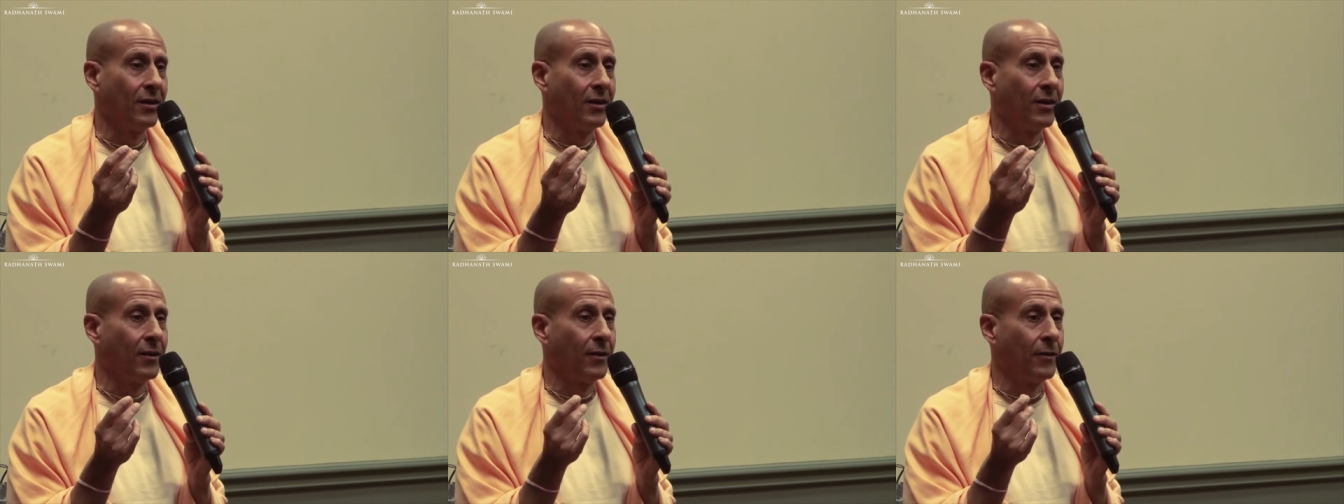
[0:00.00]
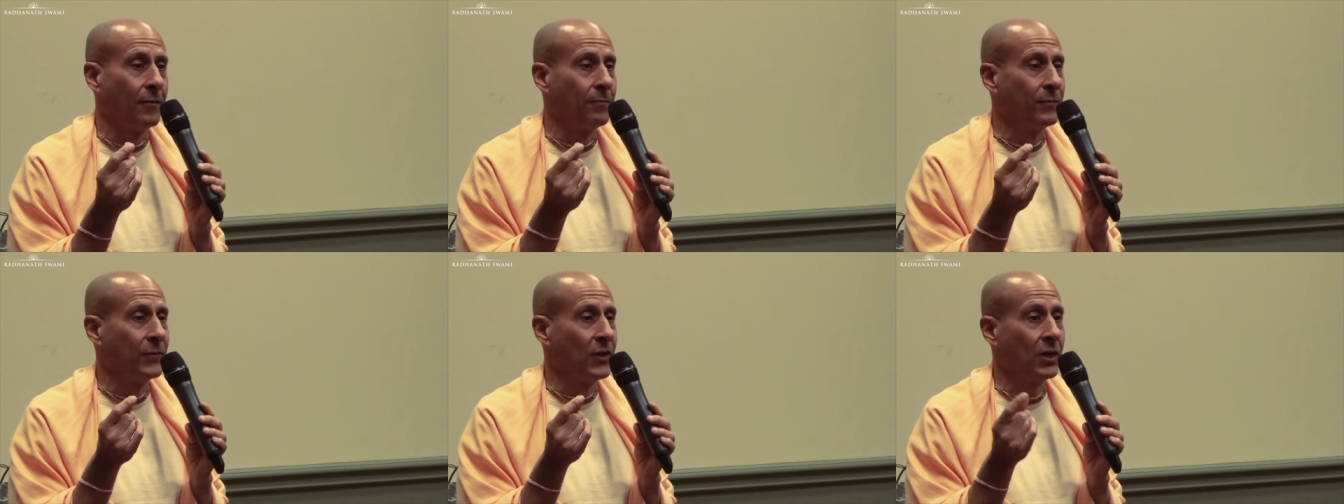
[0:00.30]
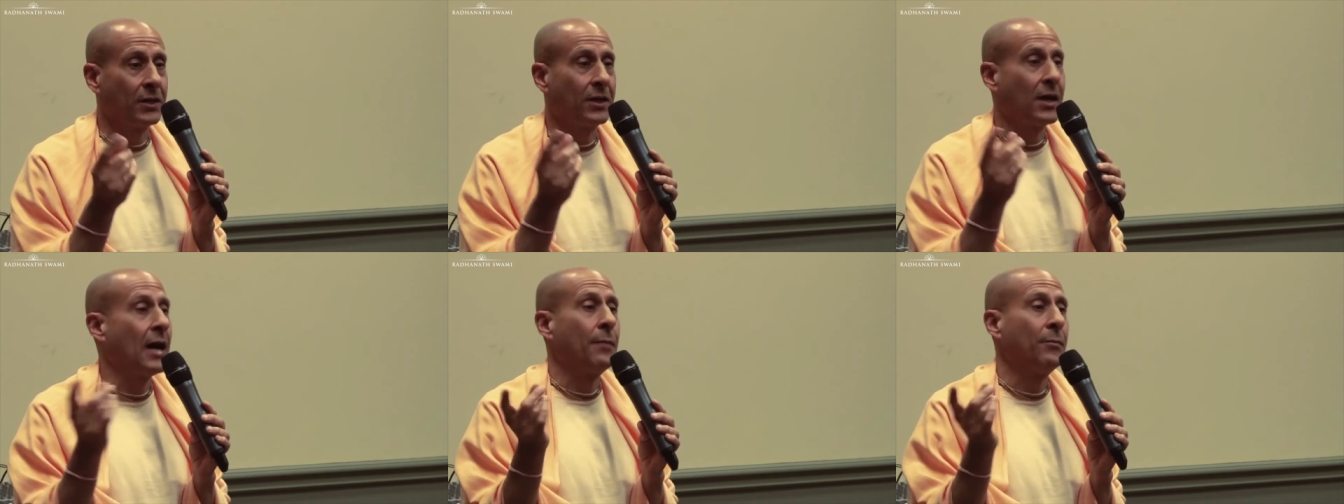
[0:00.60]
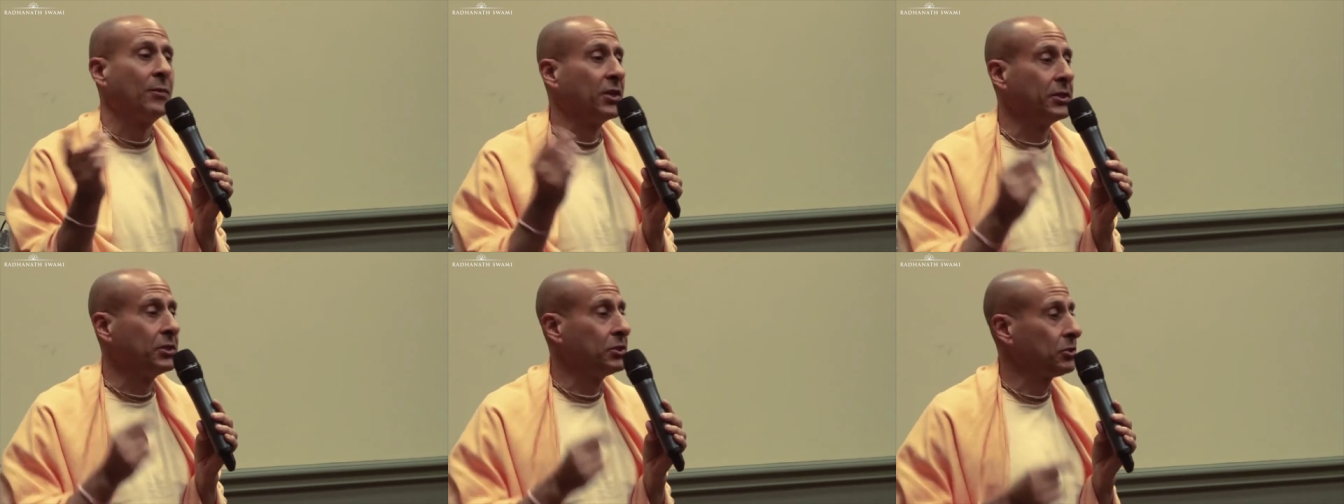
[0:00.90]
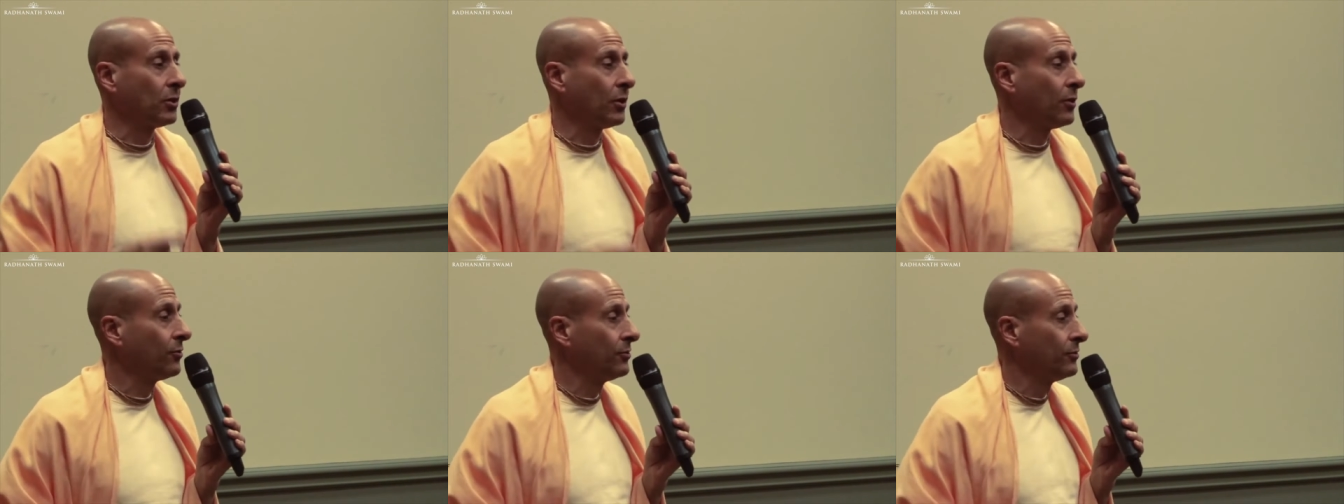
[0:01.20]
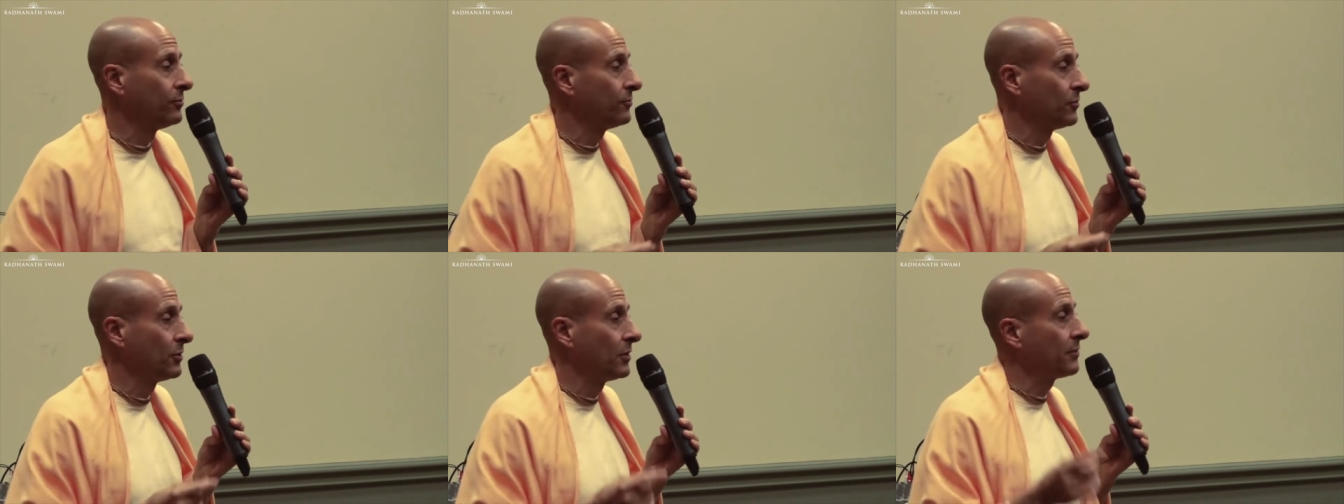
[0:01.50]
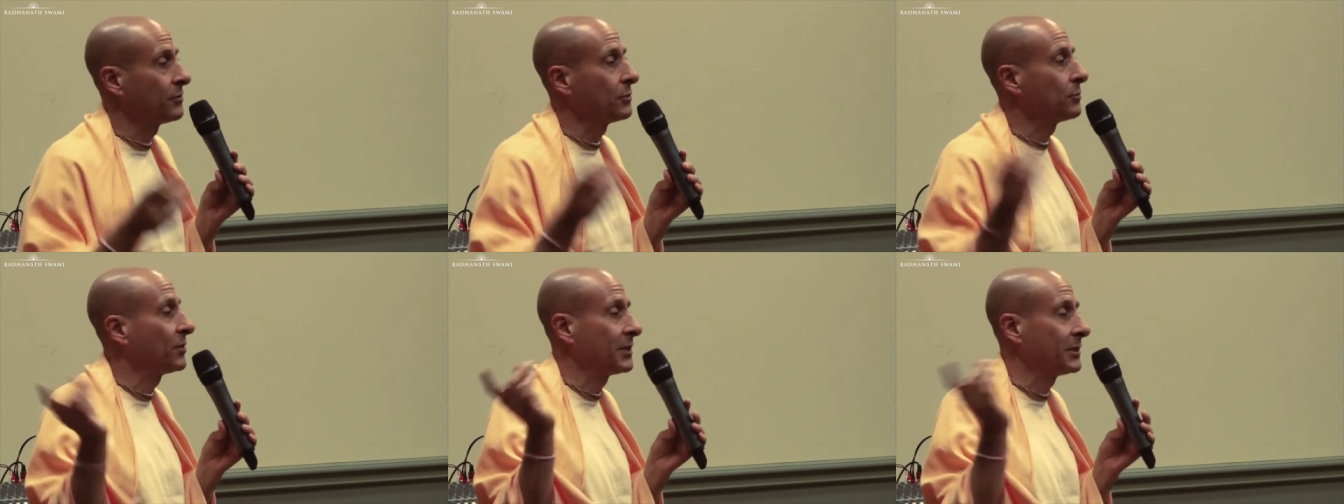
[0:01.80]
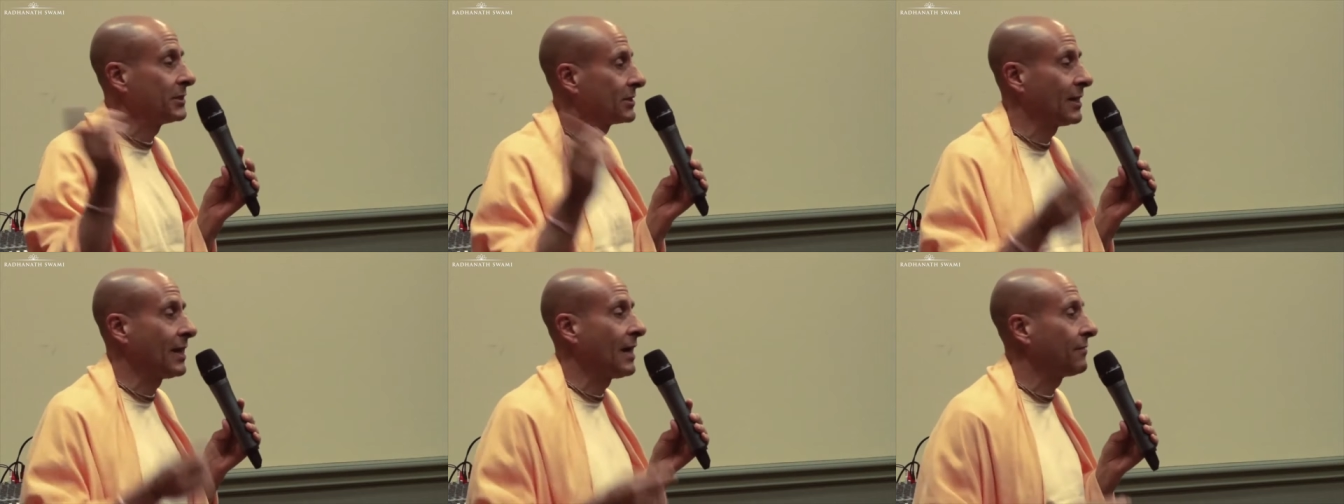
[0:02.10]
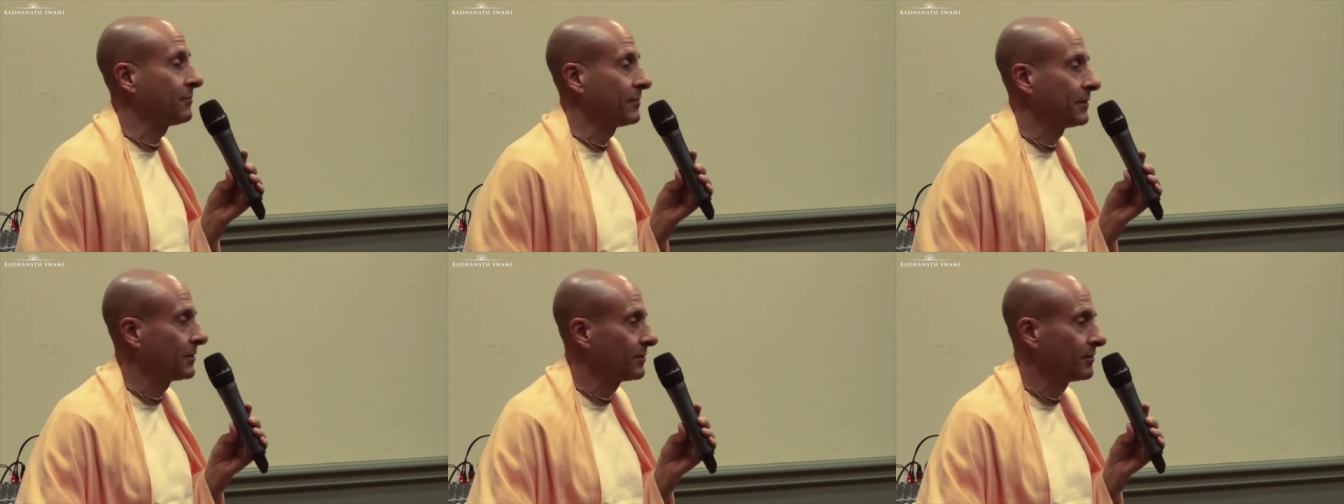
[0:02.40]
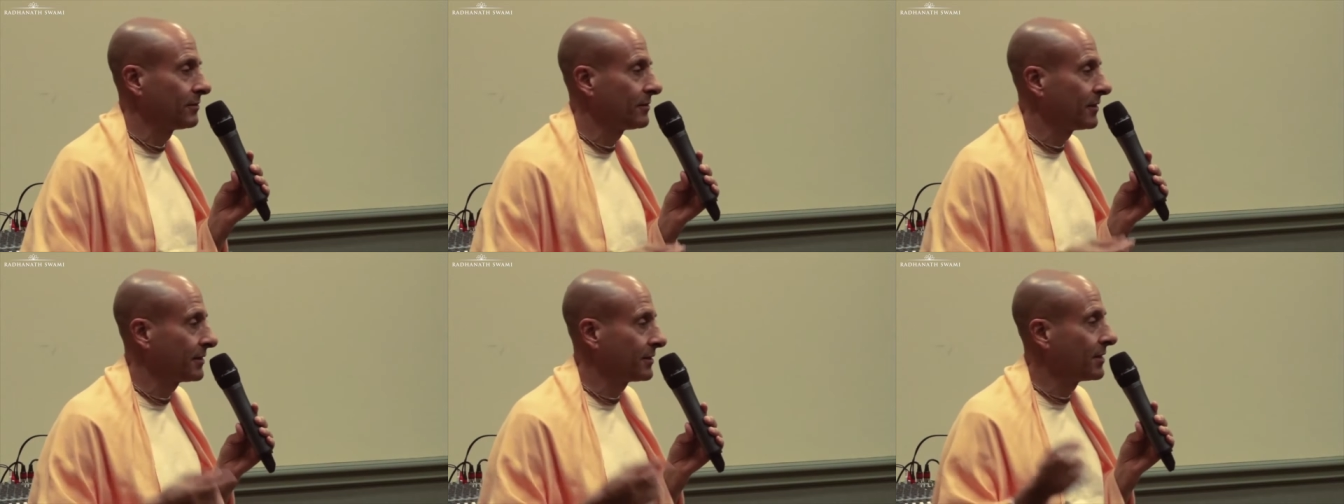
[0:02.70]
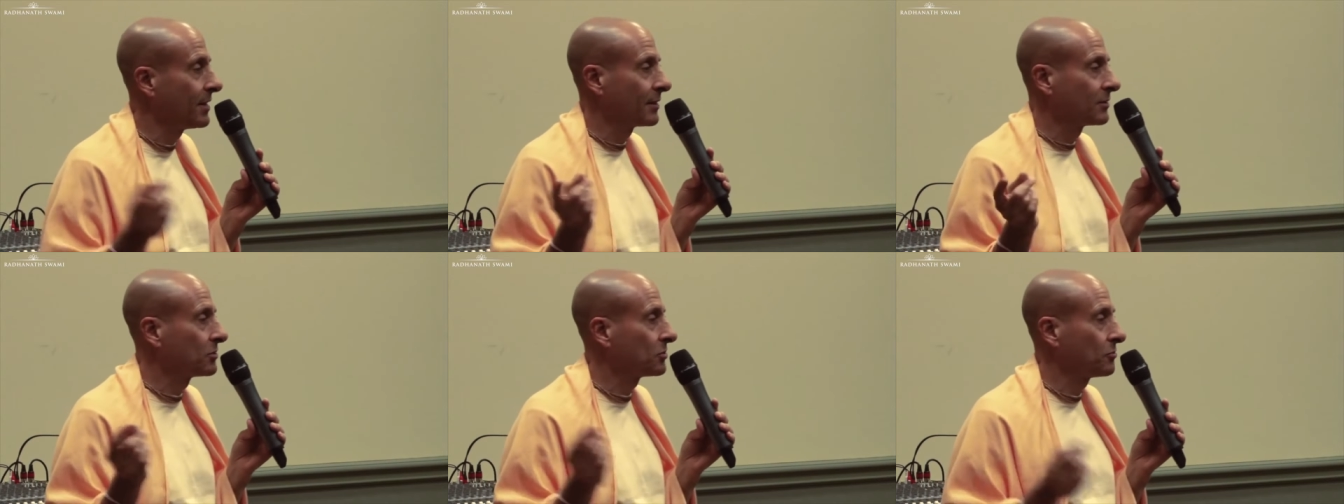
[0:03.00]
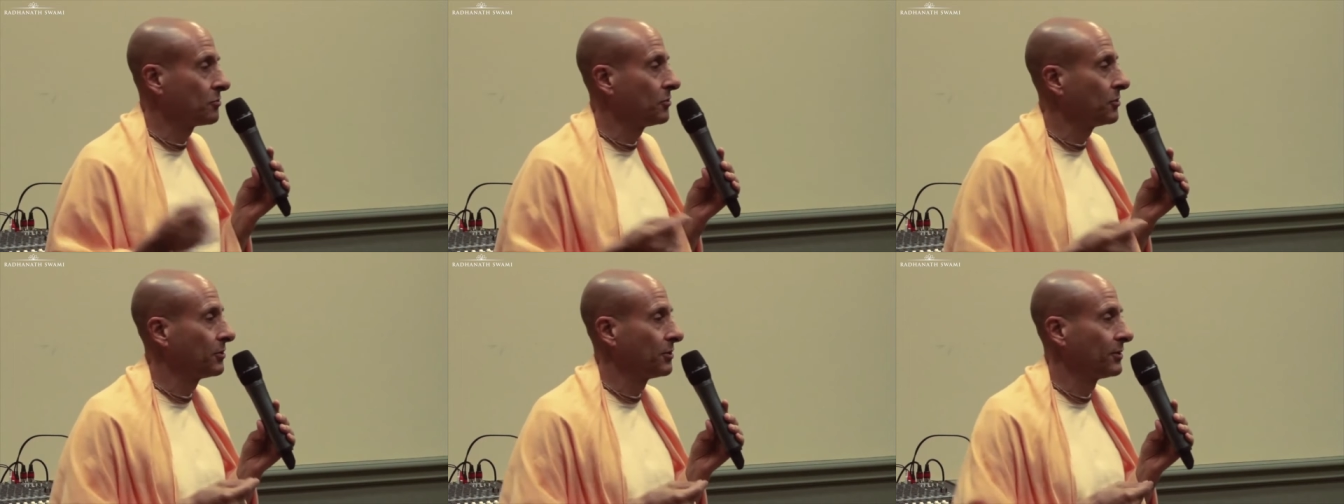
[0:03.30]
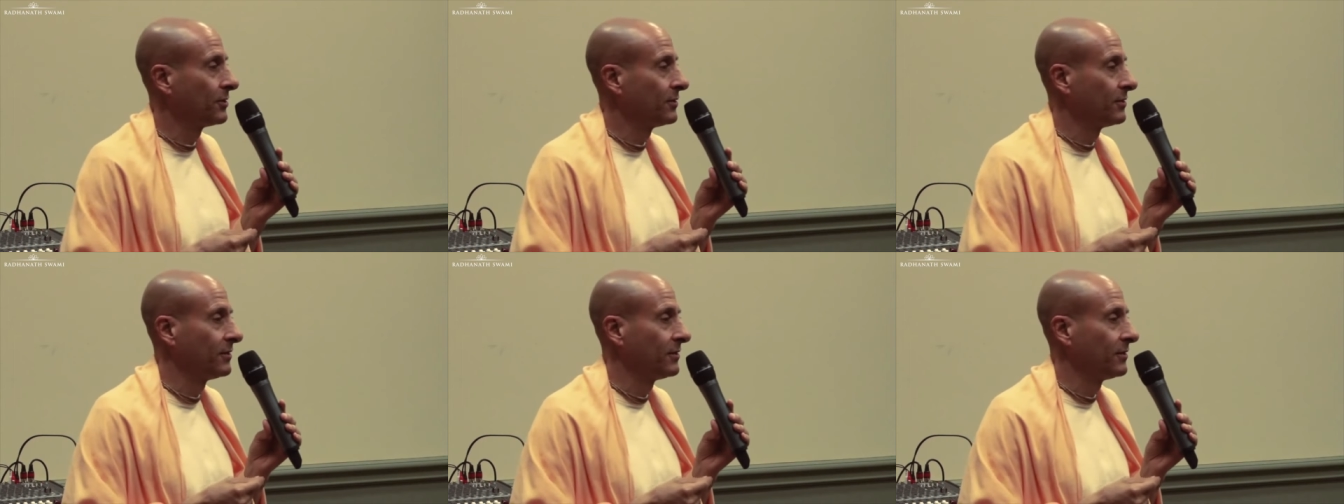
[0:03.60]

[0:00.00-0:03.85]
a comedy show where everybody's laughing, like next door.